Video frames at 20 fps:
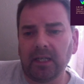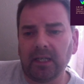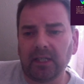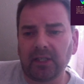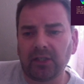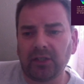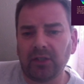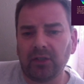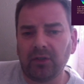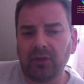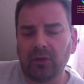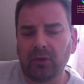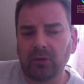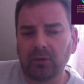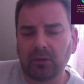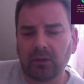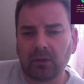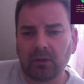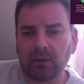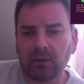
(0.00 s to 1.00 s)
It's
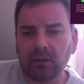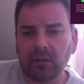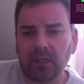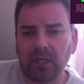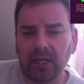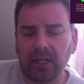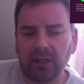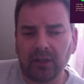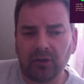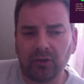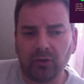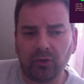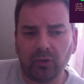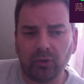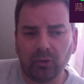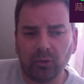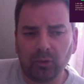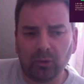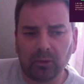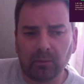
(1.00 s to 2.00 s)
not a
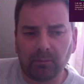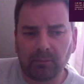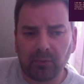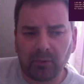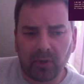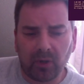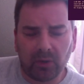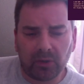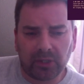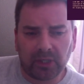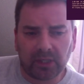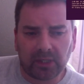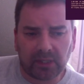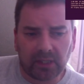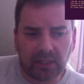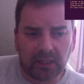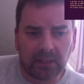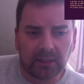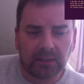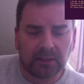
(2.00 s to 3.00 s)
dual
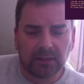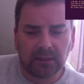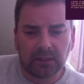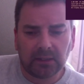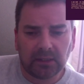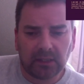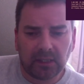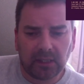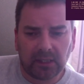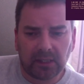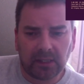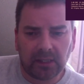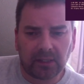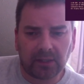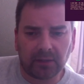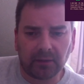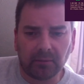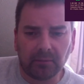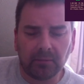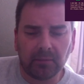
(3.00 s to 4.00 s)
processor
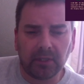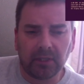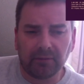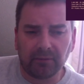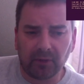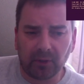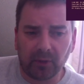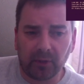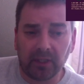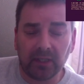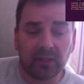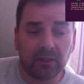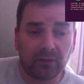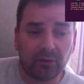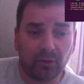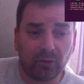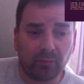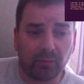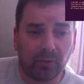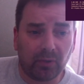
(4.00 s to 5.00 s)
system, even though it is a
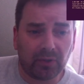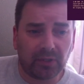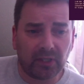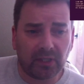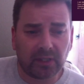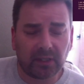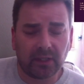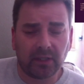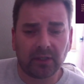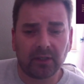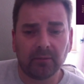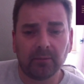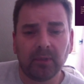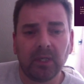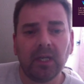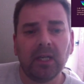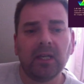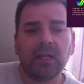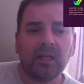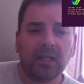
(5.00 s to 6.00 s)
dual processor system.
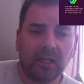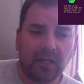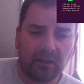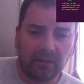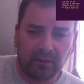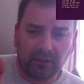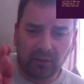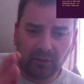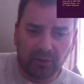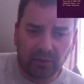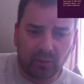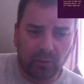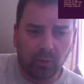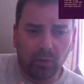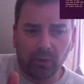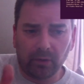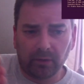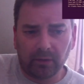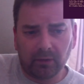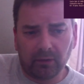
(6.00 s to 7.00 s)
It either uses
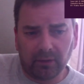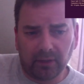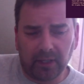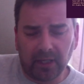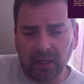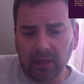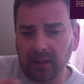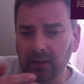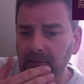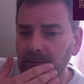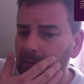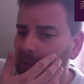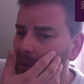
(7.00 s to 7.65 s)
one or the other.